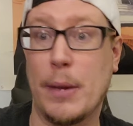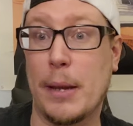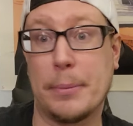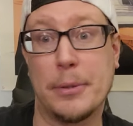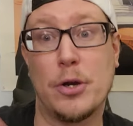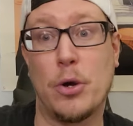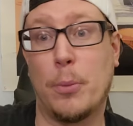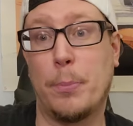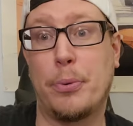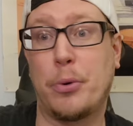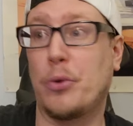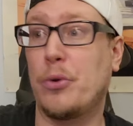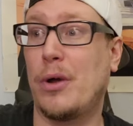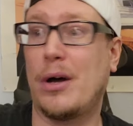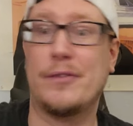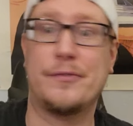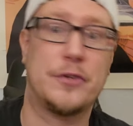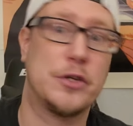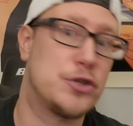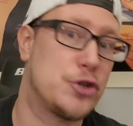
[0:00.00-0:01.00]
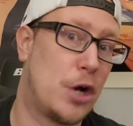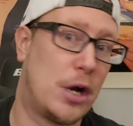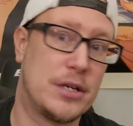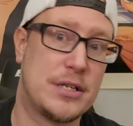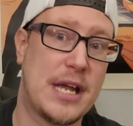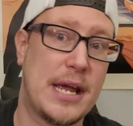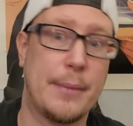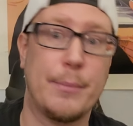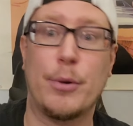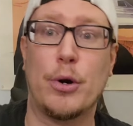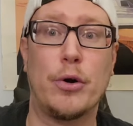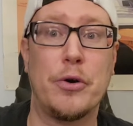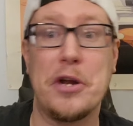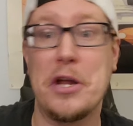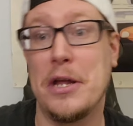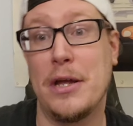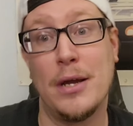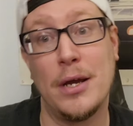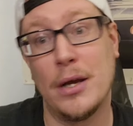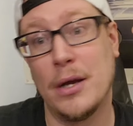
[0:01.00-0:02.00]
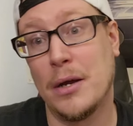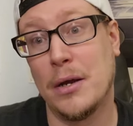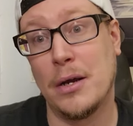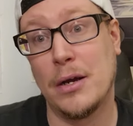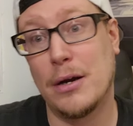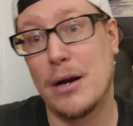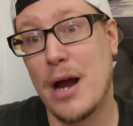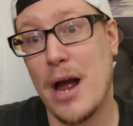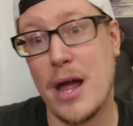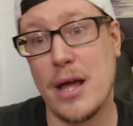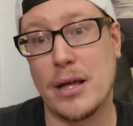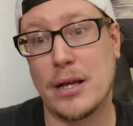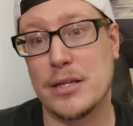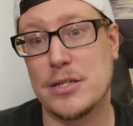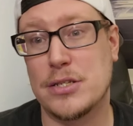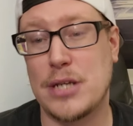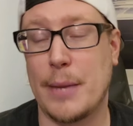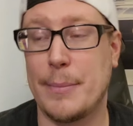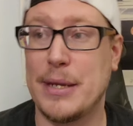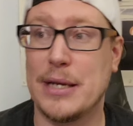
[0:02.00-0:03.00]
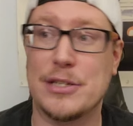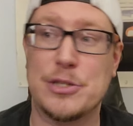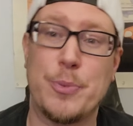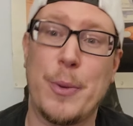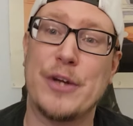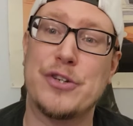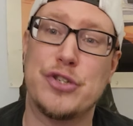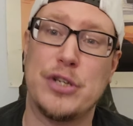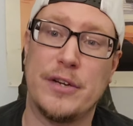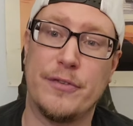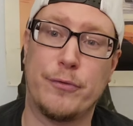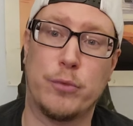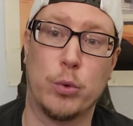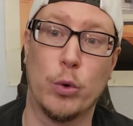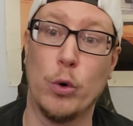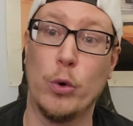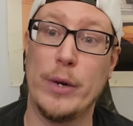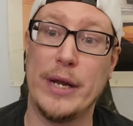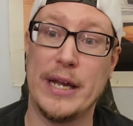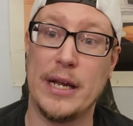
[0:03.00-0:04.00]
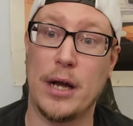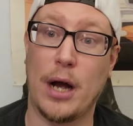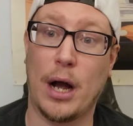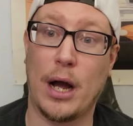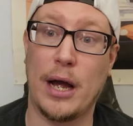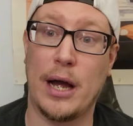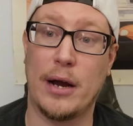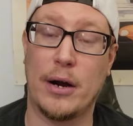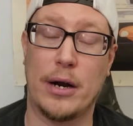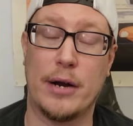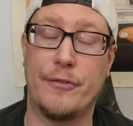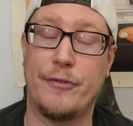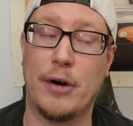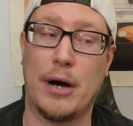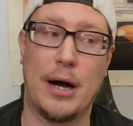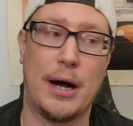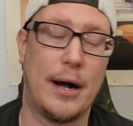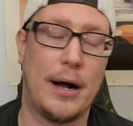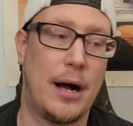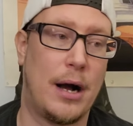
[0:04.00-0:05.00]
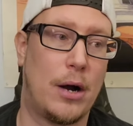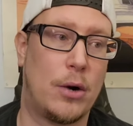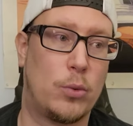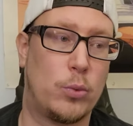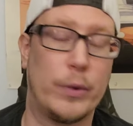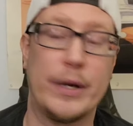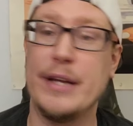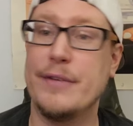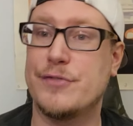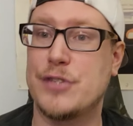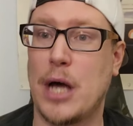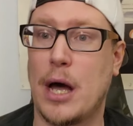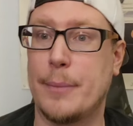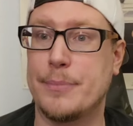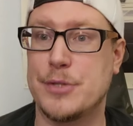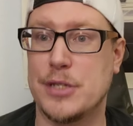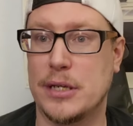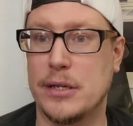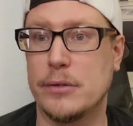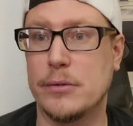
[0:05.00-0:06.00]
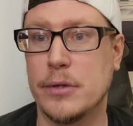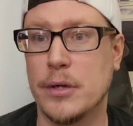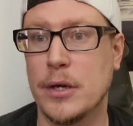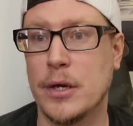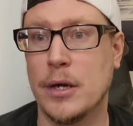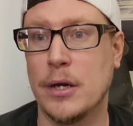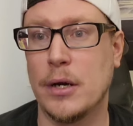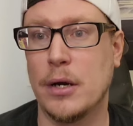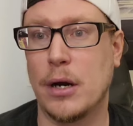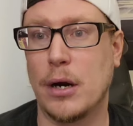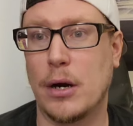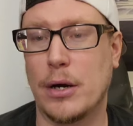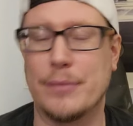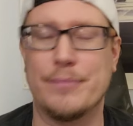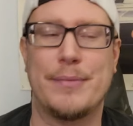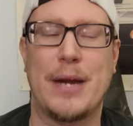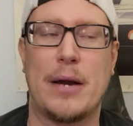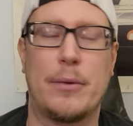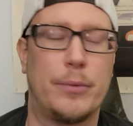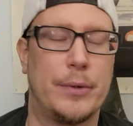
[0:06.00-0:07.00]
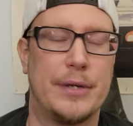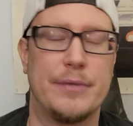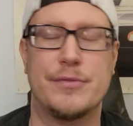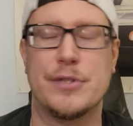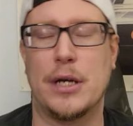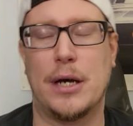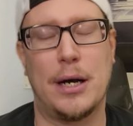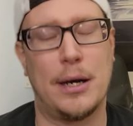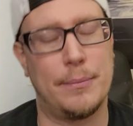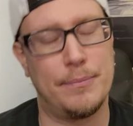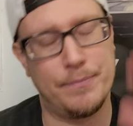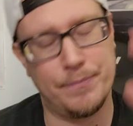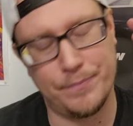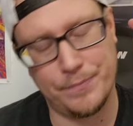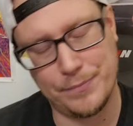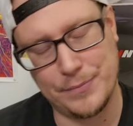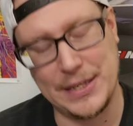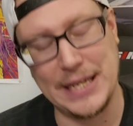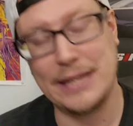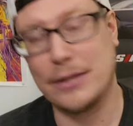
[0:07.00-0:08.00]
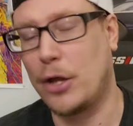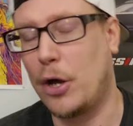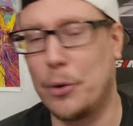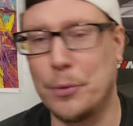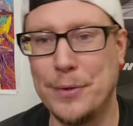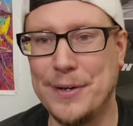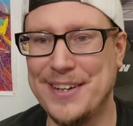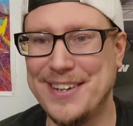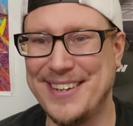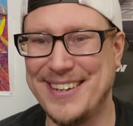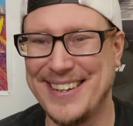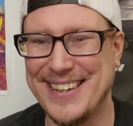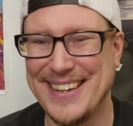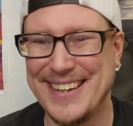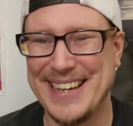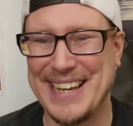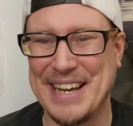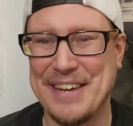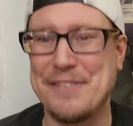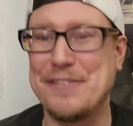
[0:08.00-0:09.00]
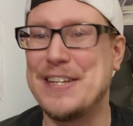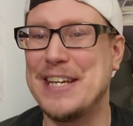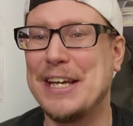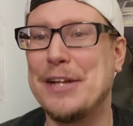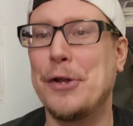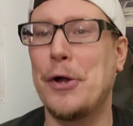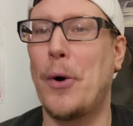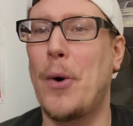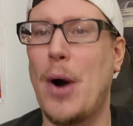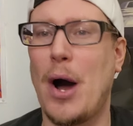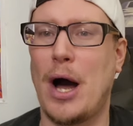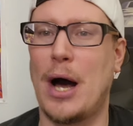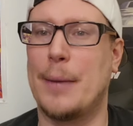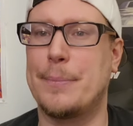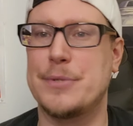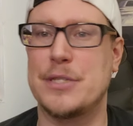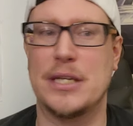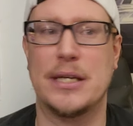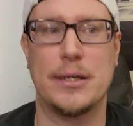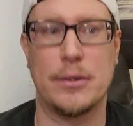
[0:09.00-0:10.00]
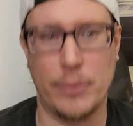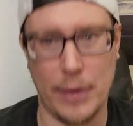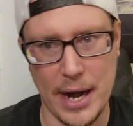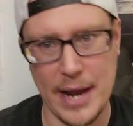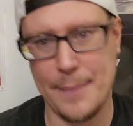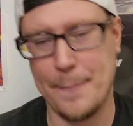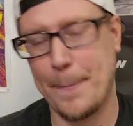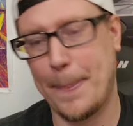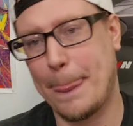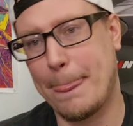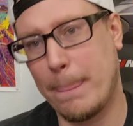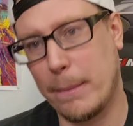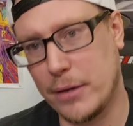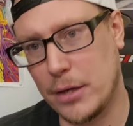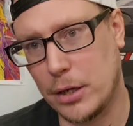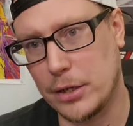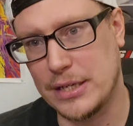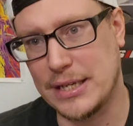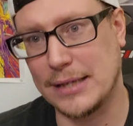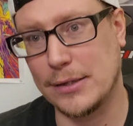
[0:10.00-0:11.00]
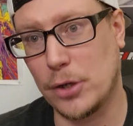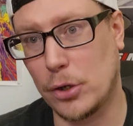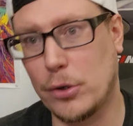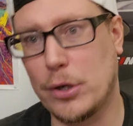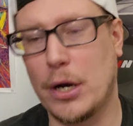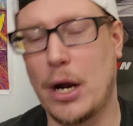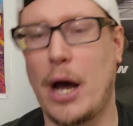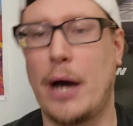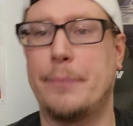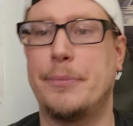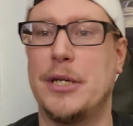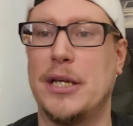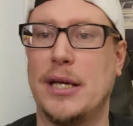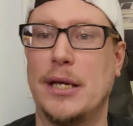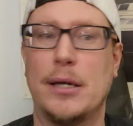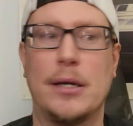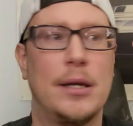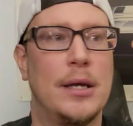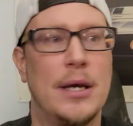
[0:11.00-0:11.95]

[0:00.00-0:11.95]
maybe go pull off DeJounte Murray? Right? Because, I mean, especially if Rui, or if Reeves opts in, or not Reeves, D'Lo. If D'Lo opts in, right, you know, D'Lo could opt in,